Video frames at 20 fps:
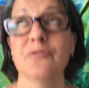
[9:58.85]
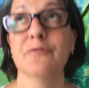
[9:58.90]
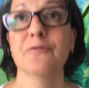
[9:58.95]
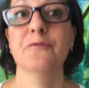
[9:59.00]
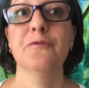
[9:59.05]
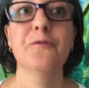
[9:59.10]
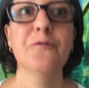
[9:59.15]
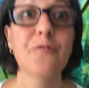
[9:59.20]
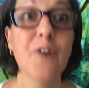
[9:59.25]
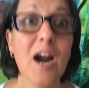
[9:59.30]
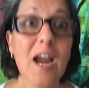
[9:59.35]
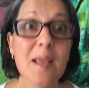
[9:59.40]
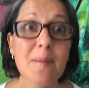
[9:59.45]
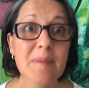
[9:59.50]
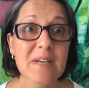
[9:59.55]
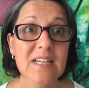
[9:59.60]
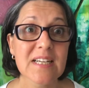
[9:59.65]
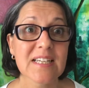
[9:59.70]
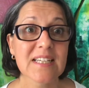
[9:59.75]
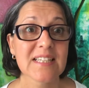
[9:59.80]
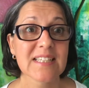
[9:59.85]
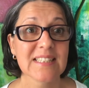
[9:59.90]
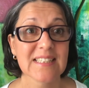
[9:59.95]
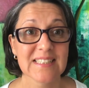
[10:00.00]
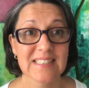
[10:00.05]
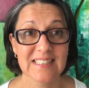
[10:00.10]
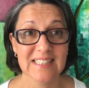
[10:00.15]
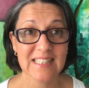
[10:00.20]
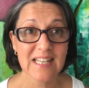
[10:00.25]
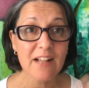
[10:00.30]
frame it,
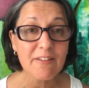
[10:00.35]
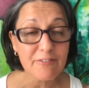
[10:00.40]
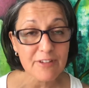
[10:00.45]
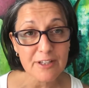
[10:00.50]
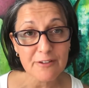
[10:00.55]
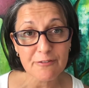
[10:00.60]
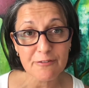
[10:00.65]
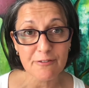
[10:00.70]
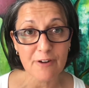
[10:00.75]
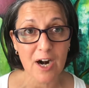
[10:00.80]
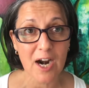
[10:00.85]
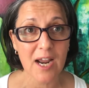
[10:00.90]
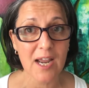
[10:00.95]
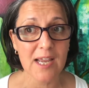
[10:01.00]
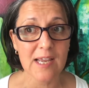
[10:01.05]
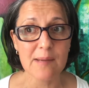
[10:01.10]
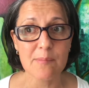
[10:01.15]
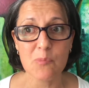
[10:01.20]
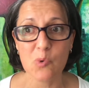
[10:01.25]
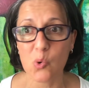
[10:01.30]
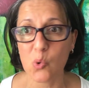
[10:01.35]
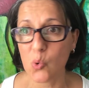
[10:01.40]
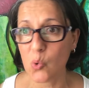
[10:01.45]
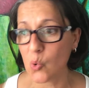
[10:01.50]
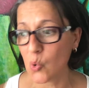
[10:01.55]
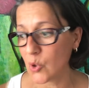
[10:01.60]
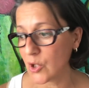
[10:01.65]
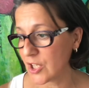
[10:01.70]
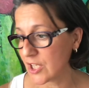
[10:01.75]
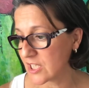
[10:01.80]
lovely frame,
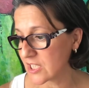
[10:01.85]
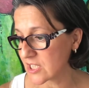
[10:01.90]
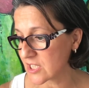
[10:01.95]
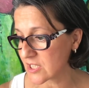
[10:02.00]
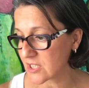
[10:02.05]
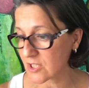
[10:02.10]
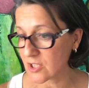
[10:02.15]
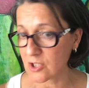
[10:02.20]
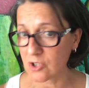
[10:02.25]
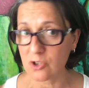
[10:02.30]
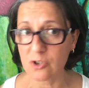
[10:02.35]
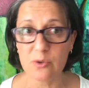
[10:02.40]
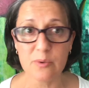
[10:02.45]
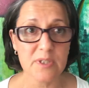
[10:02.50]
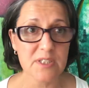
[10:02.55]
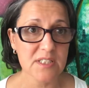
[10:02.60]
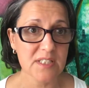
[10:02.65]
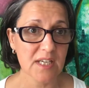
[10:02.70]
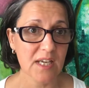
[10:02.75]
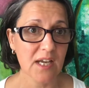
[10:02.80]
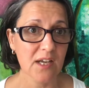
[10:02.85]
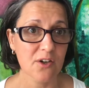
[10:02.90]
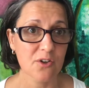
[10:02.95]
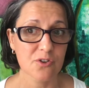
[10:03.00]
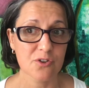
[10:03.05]
or you can just glue it down